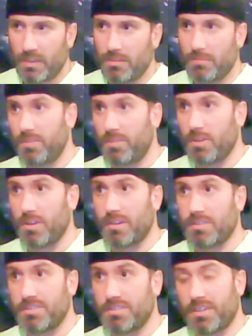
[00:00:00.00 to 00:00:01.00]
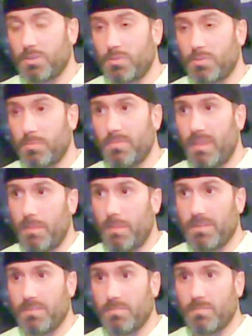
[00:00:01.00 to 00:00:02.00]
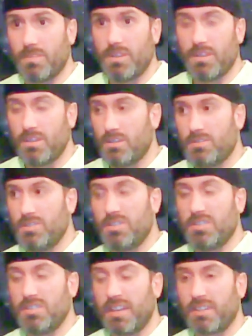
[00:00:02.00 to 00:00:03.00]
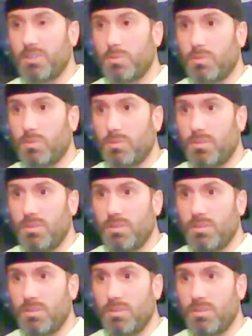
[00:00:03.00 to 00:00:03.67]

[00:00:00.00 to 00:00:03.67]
flirting, sexual, I mean, just sexual